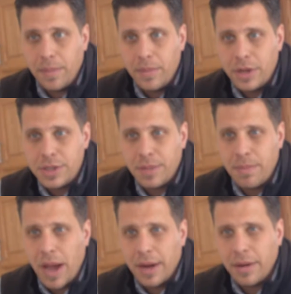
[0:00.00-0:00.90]
There's some
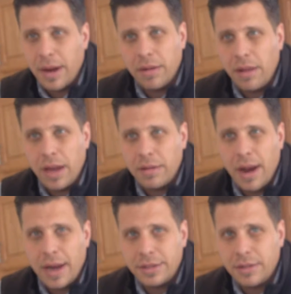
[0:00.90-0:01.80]
minor hairline
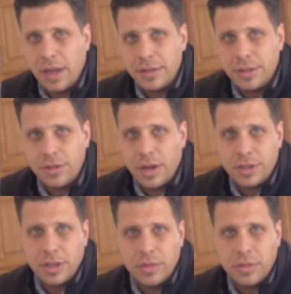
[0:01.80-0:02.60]
cracks around the structure,